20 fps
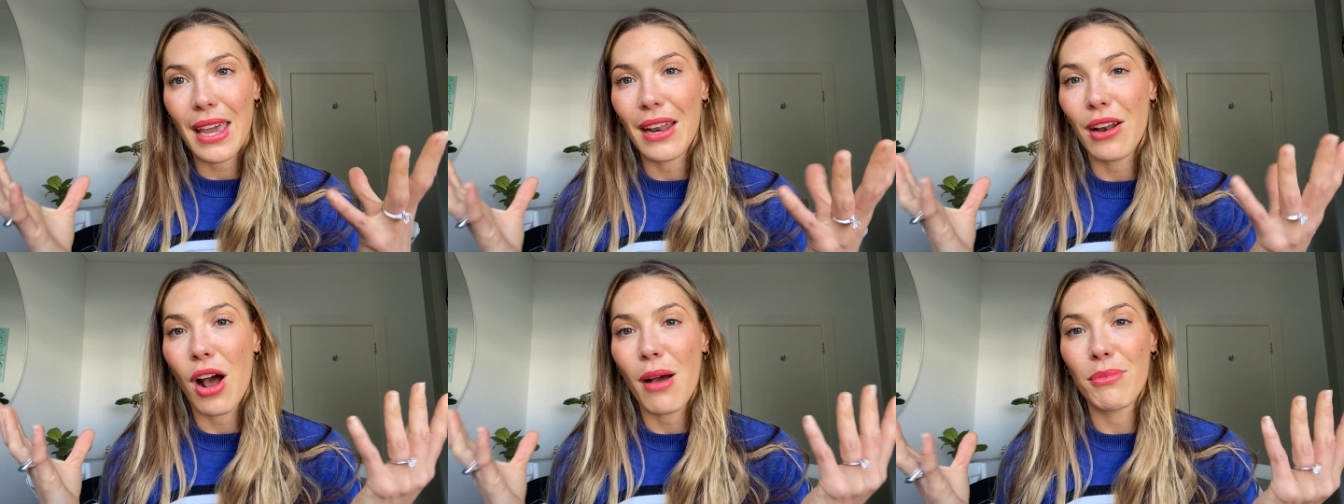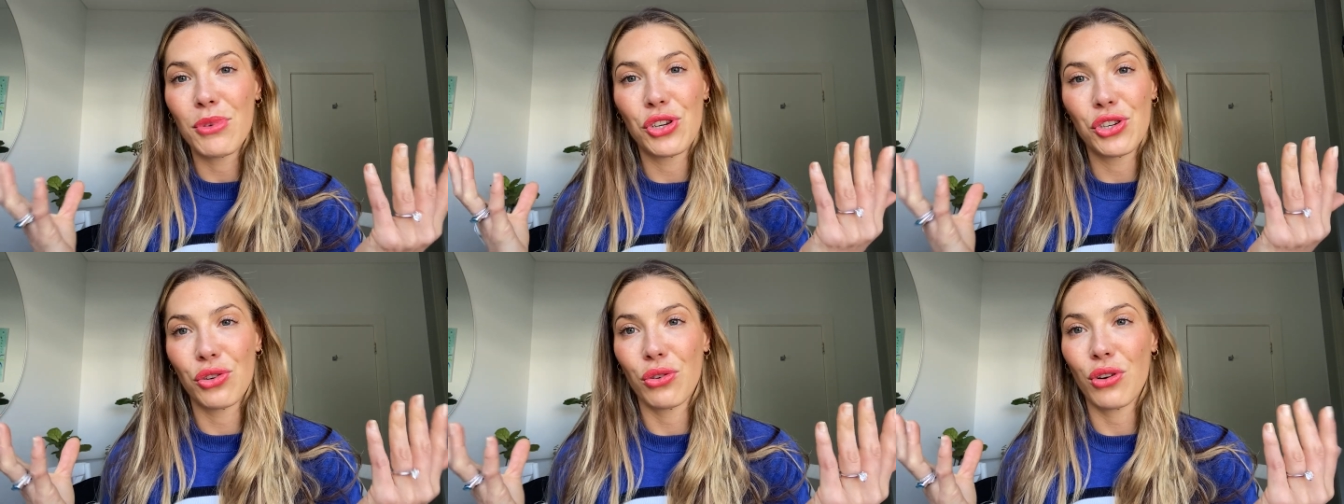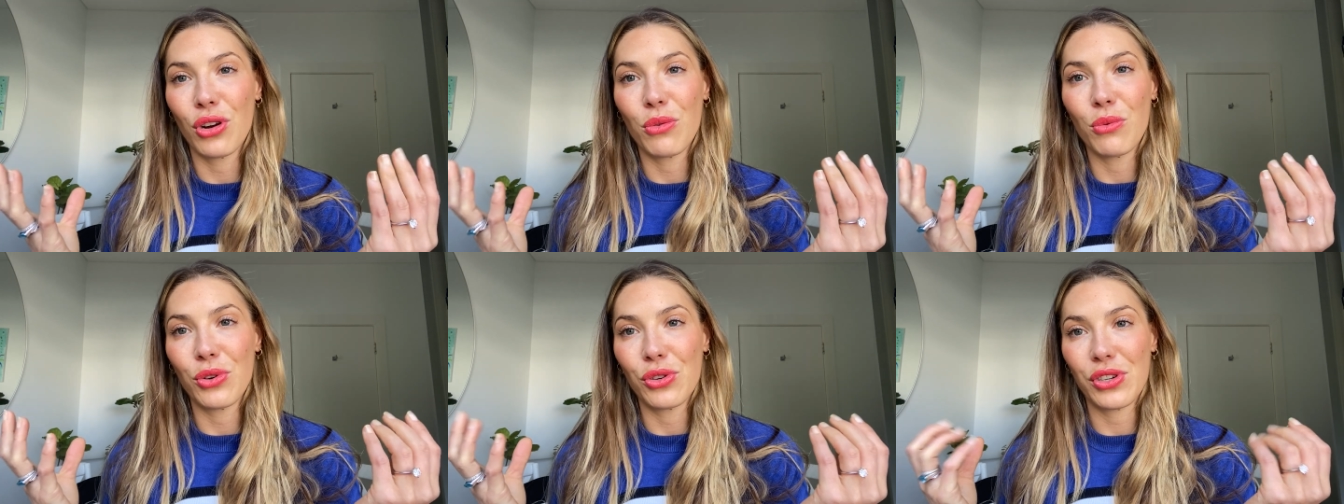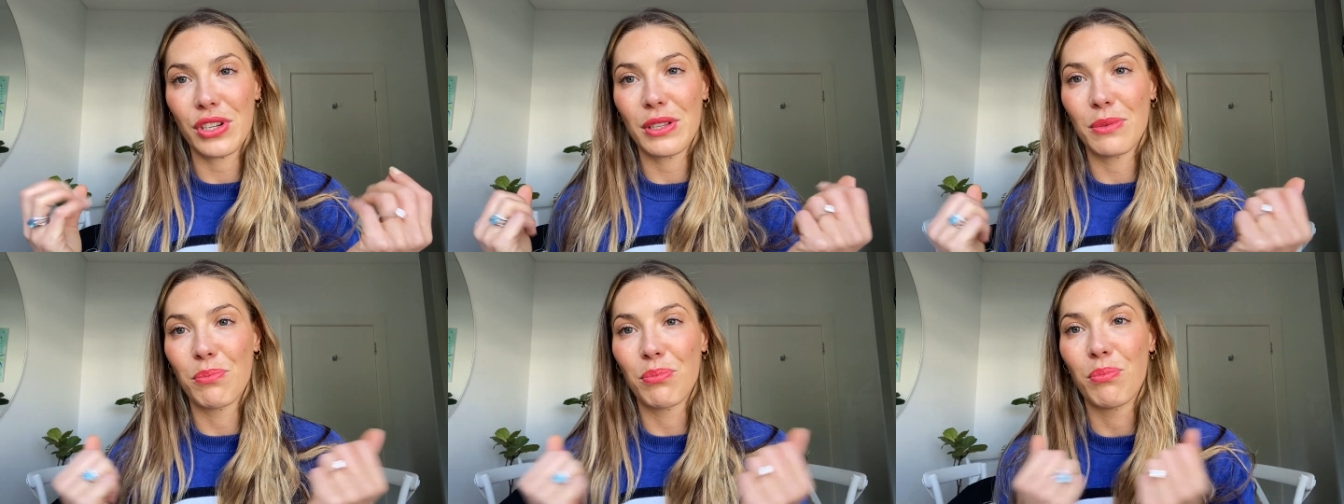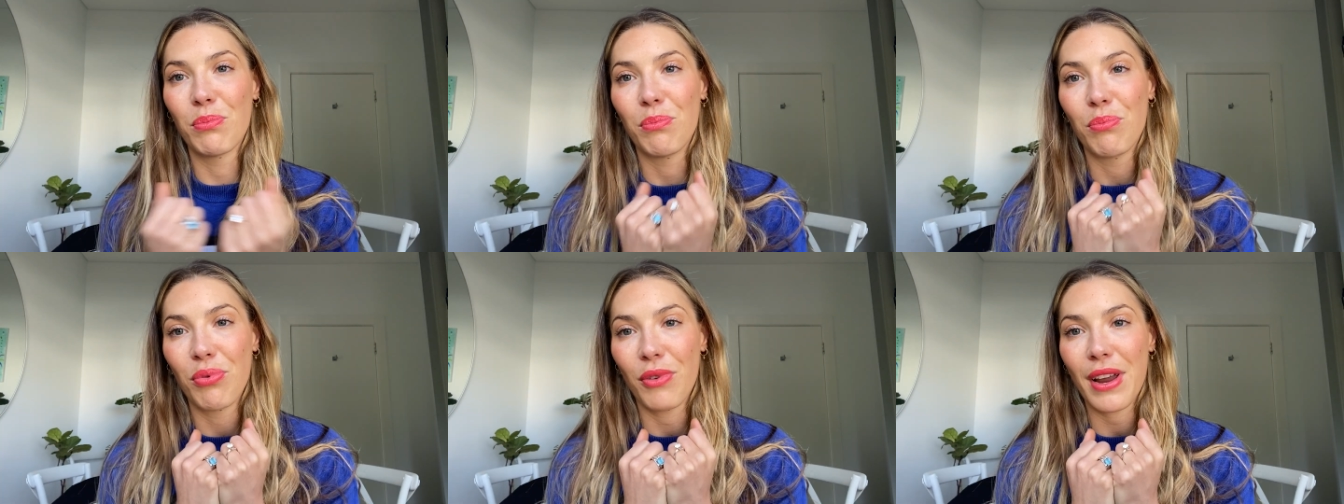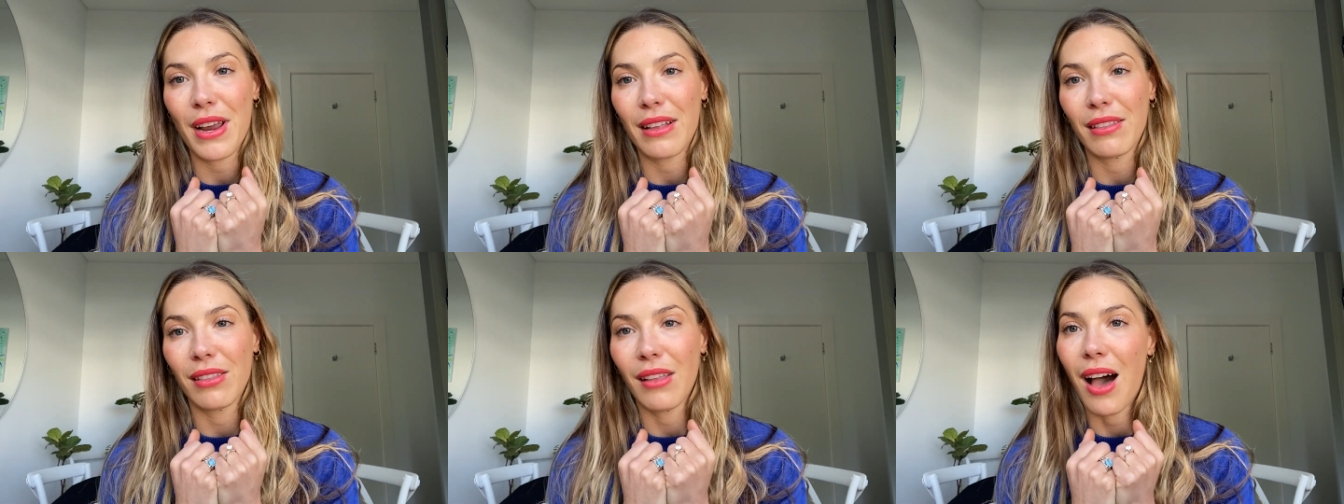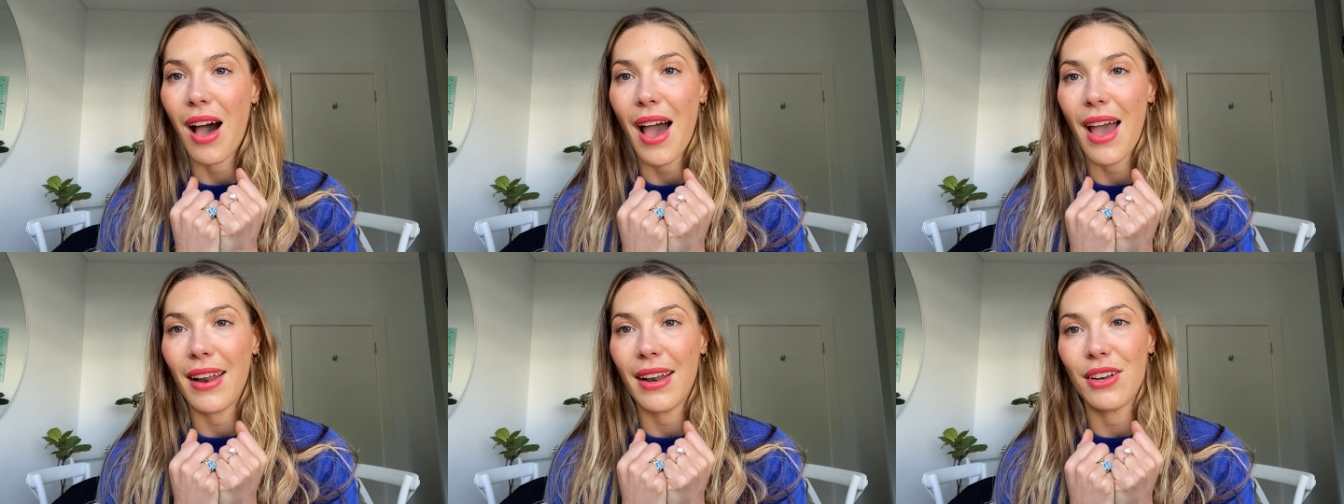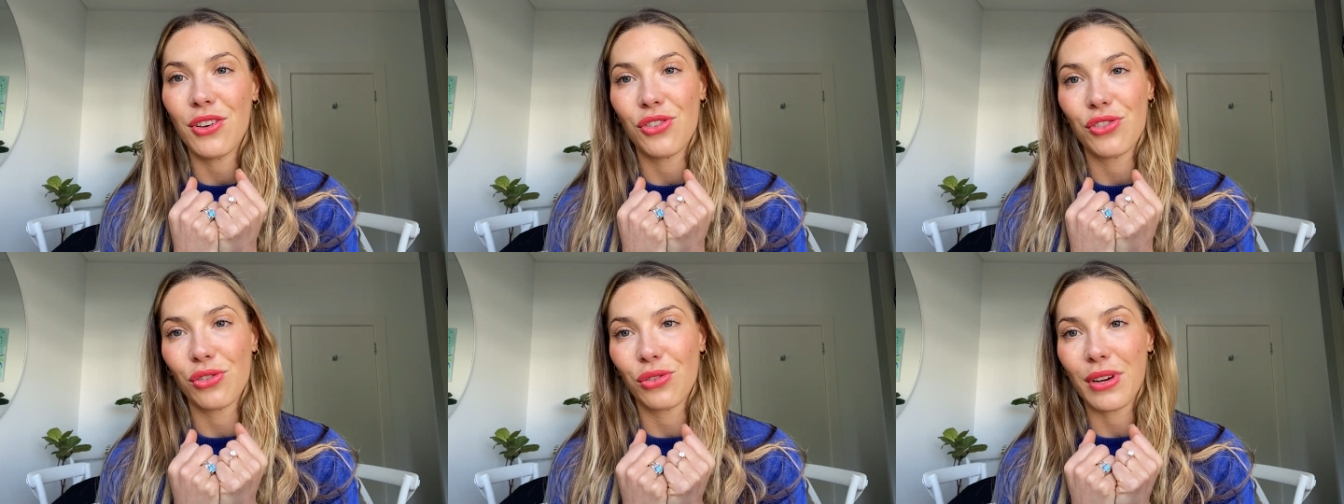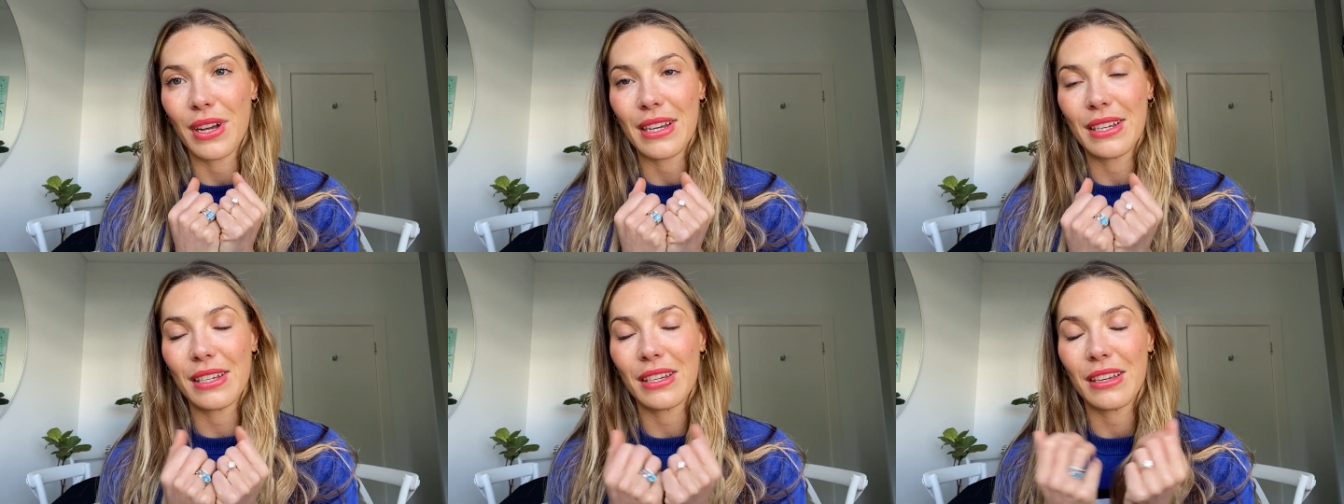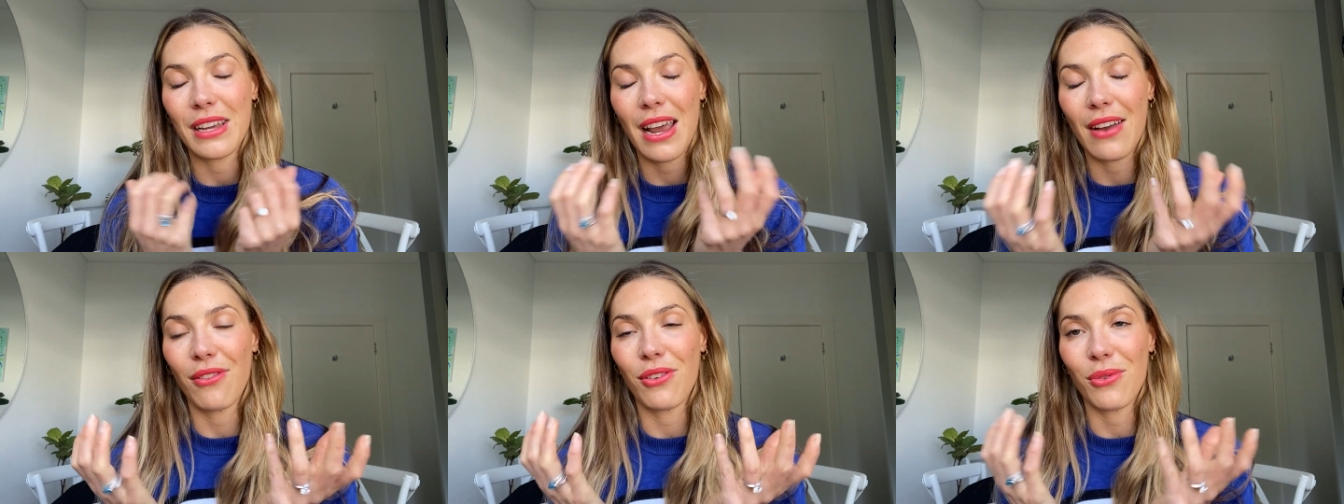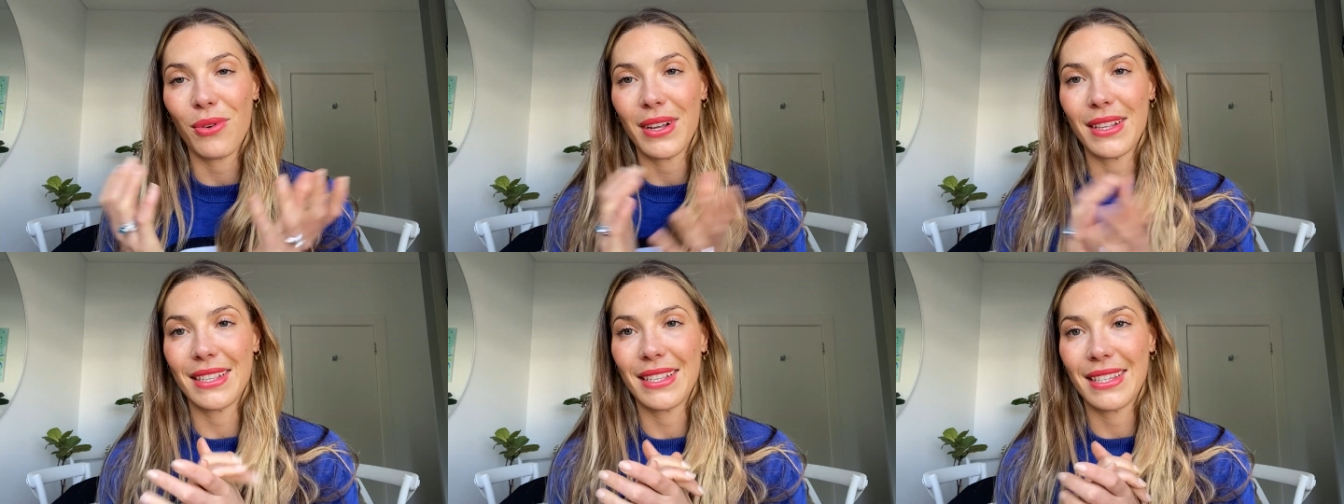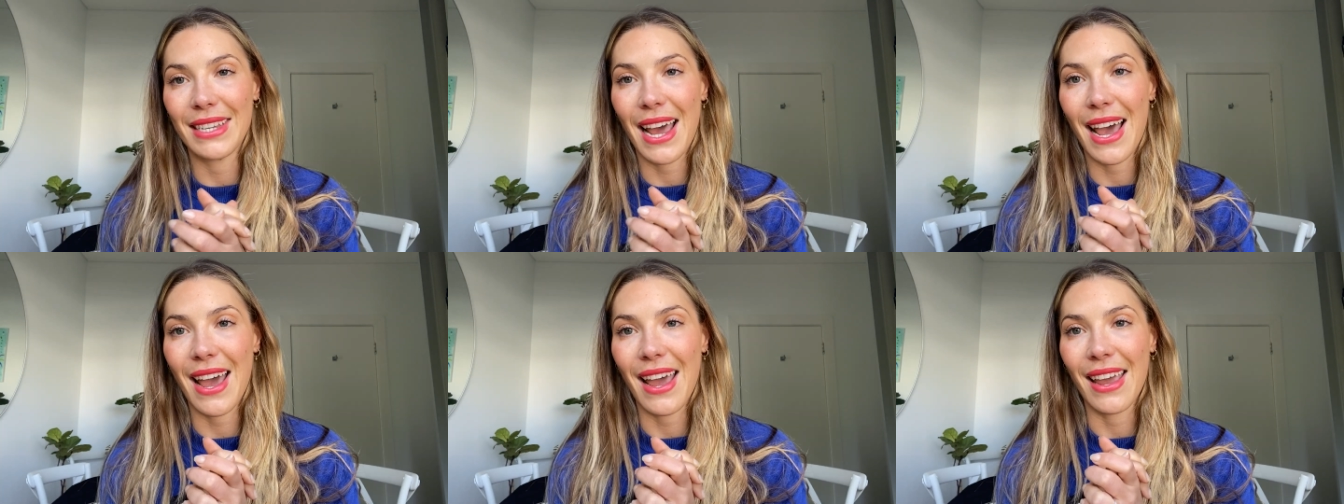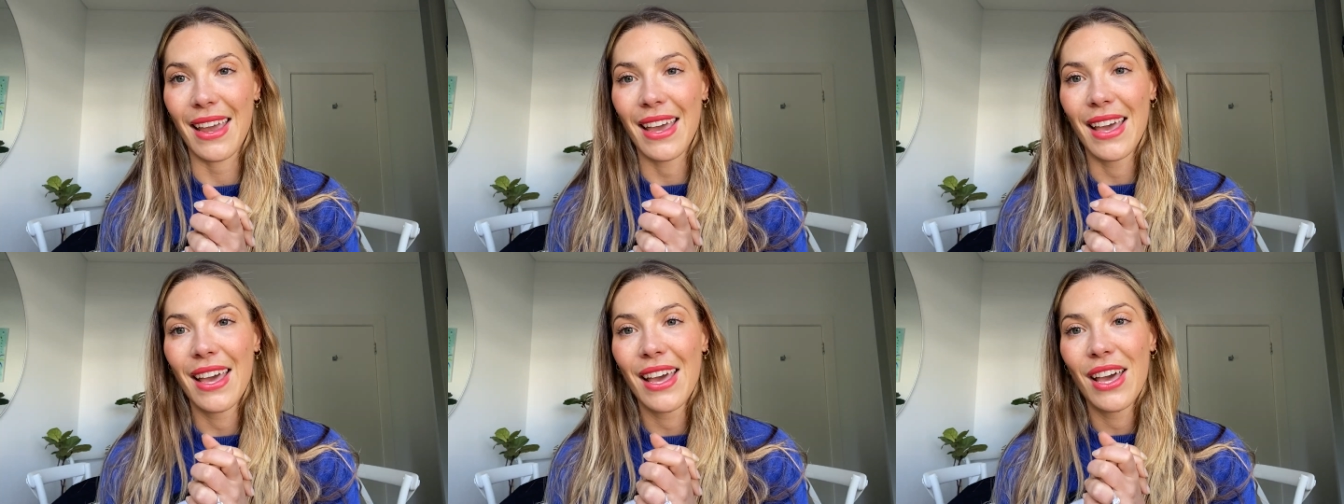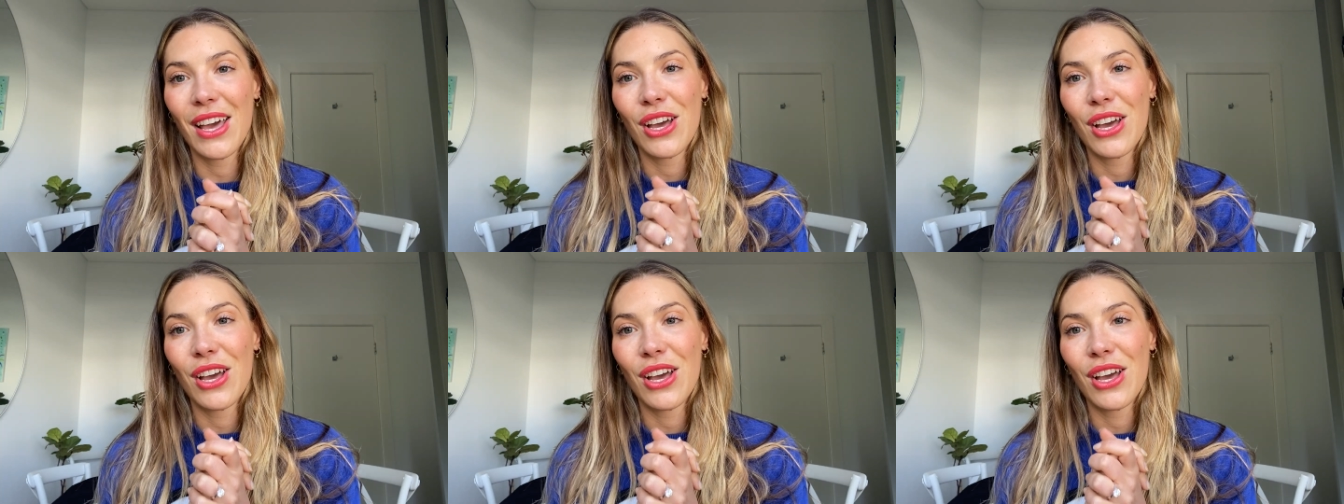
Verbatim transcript: it, I'm sure it will just bring light and joy to everyone's day.